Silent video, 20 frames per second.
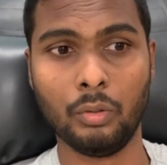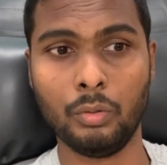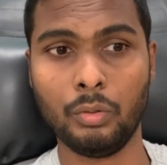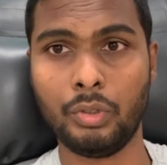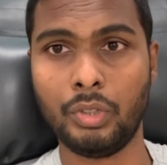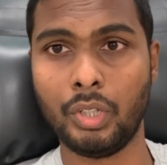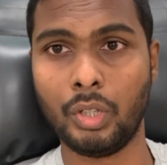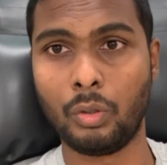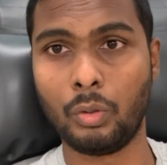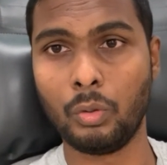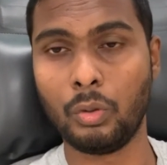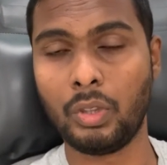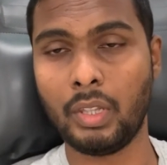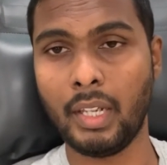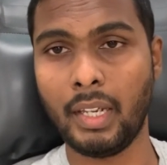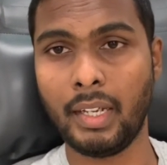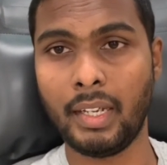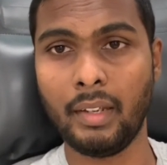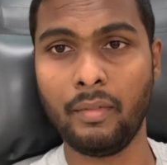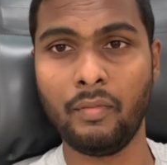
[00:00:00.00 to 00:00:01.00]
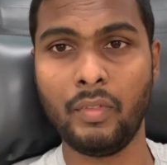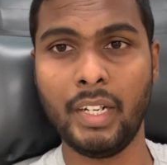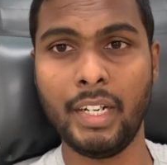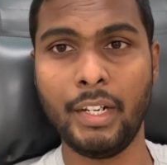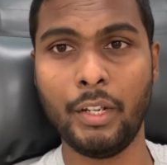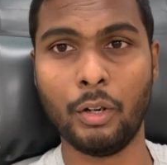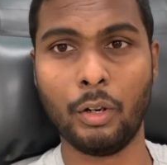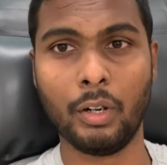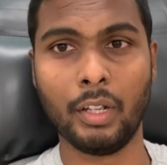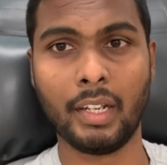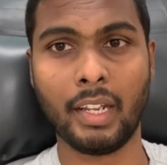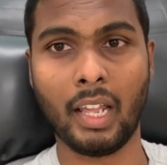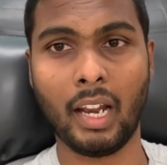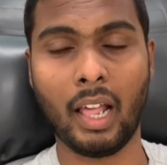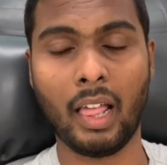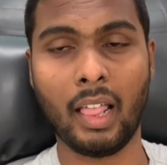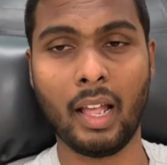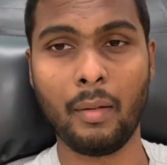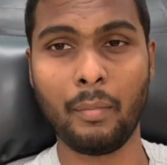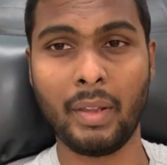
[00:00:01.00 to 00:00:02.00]
and I am here on donor's
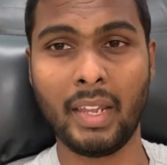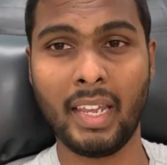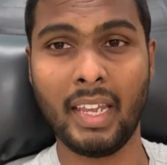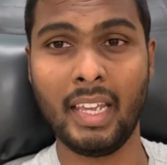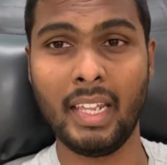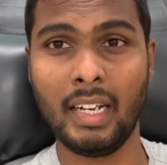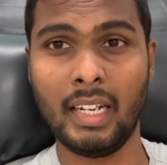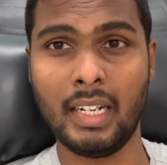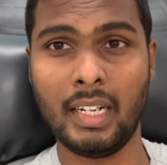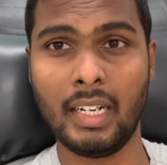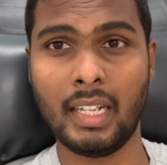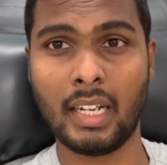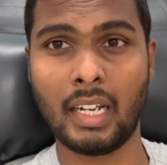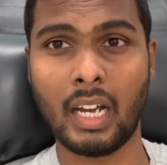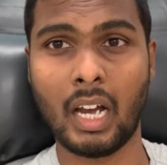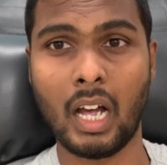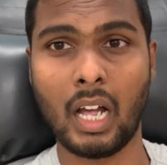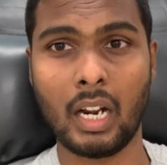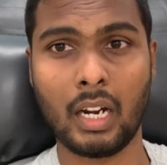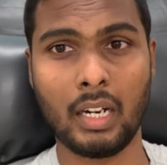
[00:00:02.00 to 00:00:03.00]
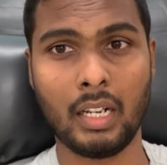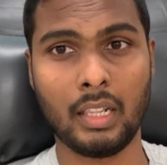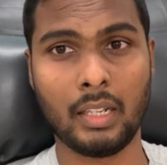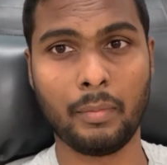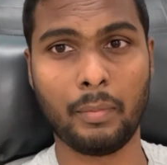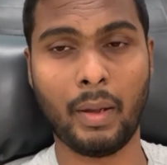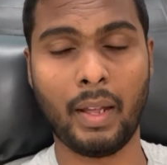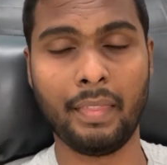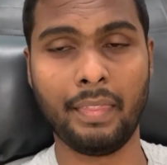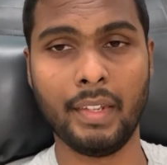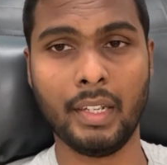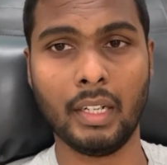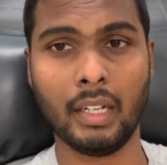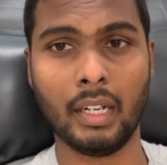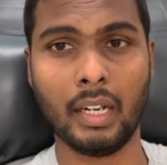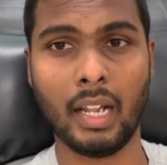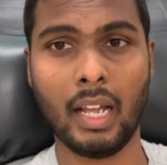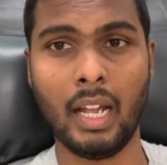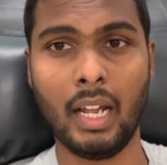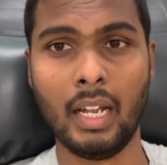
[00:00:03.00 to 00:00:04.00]
chair to do my blood
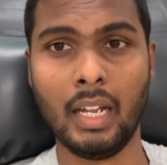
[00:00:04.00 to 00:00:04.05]
donation.